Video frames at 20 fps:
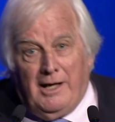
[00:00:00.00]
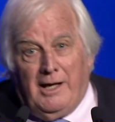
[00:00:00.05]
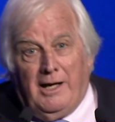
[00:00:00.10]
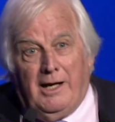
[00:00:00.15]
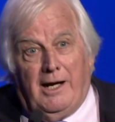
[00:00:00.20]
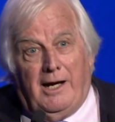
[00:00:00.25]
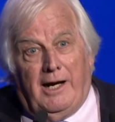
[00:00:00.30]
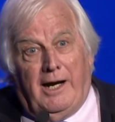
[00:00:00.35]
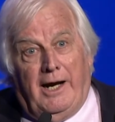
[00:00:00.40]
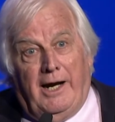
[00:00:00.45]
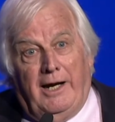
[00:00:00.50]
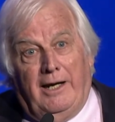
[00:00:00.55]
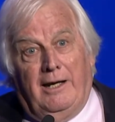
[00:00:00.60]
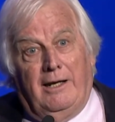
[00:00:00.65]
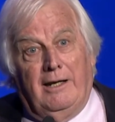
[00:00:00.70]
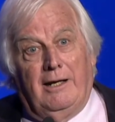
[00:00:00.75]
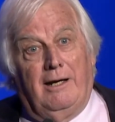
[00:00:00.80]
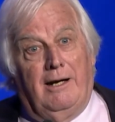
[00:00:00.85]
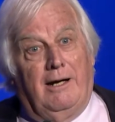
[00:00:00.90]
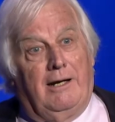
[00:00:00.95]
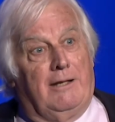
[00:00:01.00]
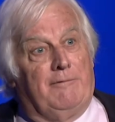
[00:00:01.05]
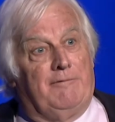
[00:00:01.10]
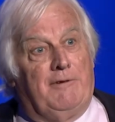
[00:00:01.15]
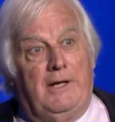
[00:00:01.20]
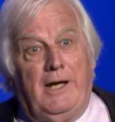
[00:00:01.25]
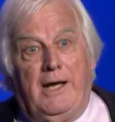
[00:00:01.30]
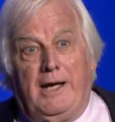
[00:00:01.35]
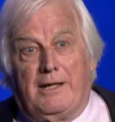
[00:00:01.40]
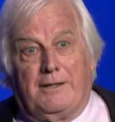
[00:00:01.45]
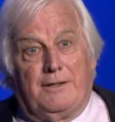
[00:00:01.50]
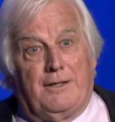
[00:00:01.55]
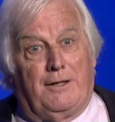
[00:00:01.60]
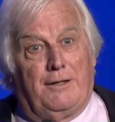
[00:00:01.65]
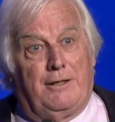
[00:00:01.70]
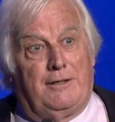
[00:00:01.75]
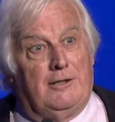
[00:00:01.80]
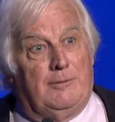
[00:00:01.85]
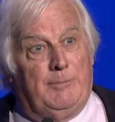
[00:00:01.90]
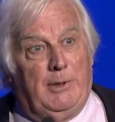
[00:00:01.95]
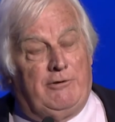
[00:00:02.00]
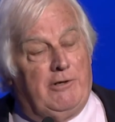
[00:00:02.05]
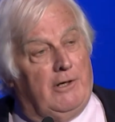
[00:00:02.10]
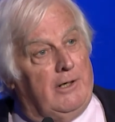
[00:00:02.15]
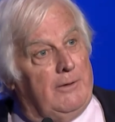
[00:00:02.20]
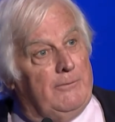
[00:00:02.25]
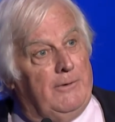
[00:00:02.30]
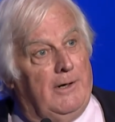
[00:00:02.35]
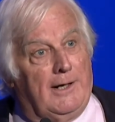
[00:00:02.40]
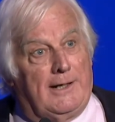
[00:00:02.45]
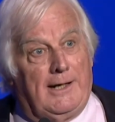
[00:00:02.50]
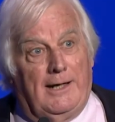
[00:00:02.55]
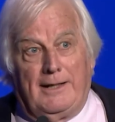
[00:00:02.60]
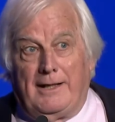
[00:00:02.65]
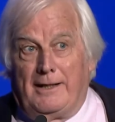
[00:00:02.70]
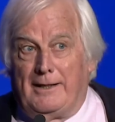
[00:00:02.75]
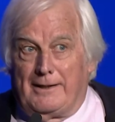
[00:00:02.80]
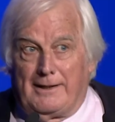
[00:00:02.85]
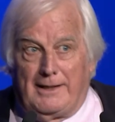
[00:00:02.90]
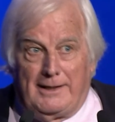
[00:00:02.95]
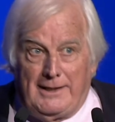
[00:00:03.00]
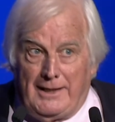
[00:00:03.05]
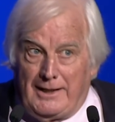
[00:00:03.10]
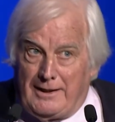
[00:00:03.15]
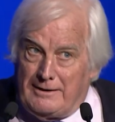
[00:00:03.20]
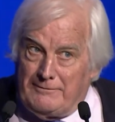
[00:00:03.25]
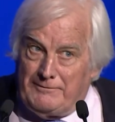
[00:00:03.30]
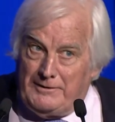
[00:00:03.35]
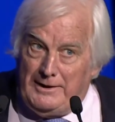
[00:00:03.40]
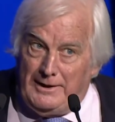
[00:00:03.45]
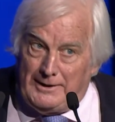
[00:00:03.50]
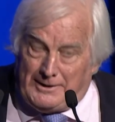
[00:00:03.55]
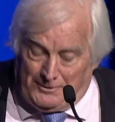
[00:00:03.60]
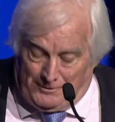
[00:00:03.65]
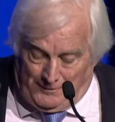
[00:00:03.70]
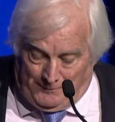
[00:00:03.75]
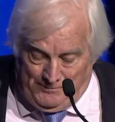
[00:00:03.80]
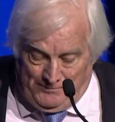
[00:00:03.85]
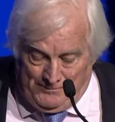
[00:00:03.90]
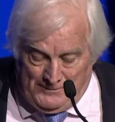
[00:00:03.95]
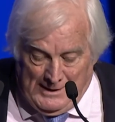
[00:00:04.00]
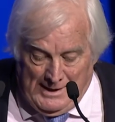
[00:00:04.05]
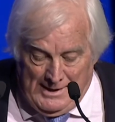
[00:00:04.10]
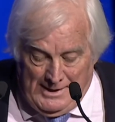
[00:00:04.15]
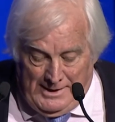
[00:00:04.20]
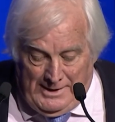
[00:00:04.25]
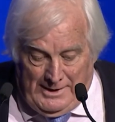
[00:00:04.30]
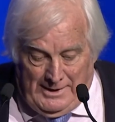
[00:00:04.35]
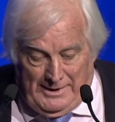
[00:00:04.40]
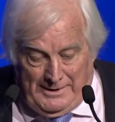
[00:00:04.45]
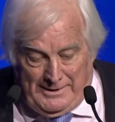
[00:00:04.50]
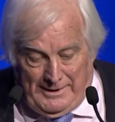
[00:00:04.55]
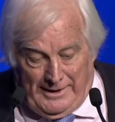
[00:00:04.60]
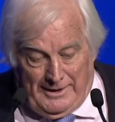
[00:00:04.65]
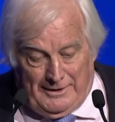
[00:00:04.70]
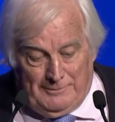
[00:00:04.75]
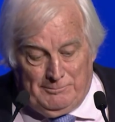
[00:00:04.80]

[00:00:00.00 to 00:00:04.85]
the vegans would still be trying to work out how to get out of the vehicle. So